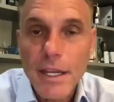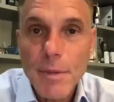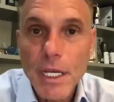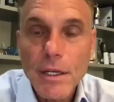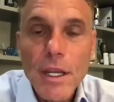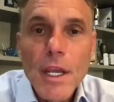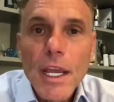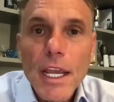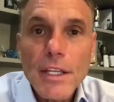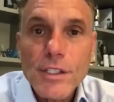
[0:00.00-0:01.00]
I mean,
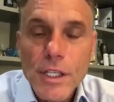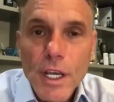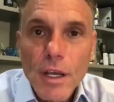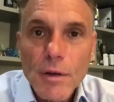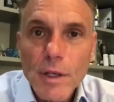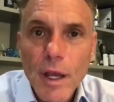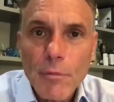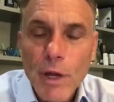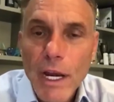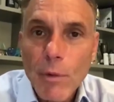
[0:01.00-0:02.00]
it's
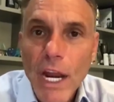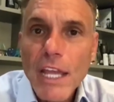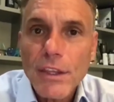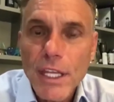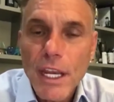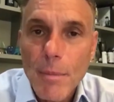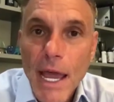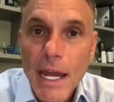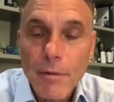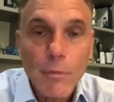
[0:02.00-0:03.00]
when when I think
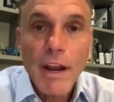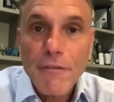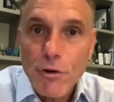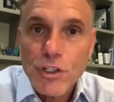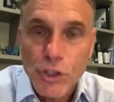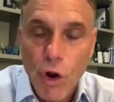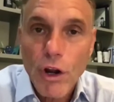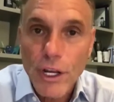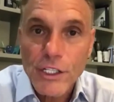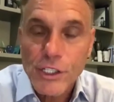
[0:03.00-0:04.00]
about it, when I first
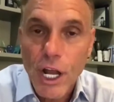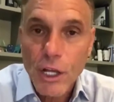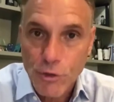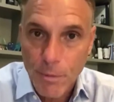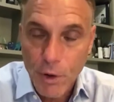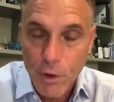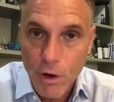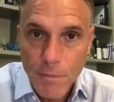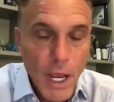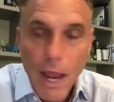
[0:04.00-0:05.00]
started as an
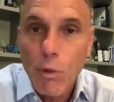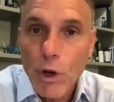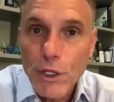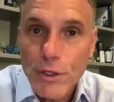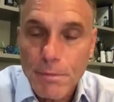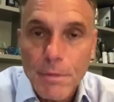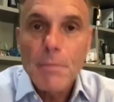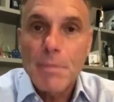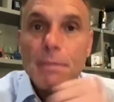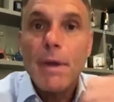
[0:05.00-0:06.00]
entrepreneur, I wanted to
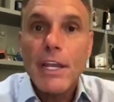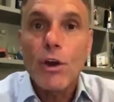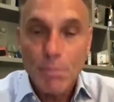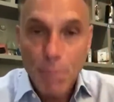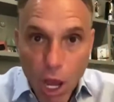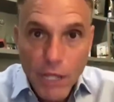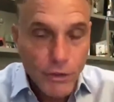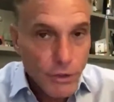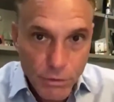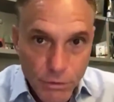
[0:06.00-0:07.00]
be my own boss
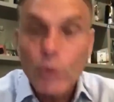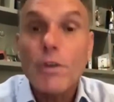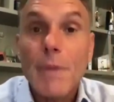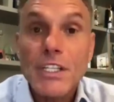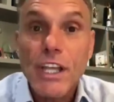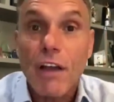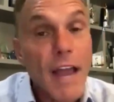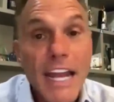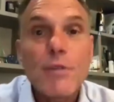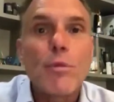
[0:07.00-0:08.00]
and do it myself.
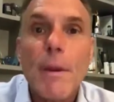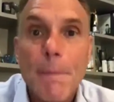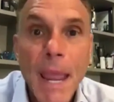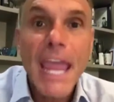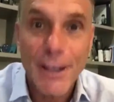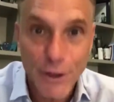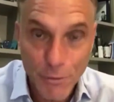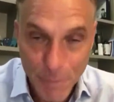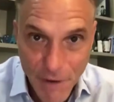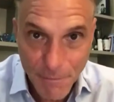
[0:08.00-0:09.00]
I didn't want to pay other
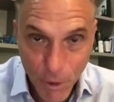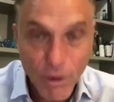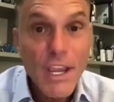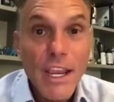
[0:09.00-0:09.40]
people.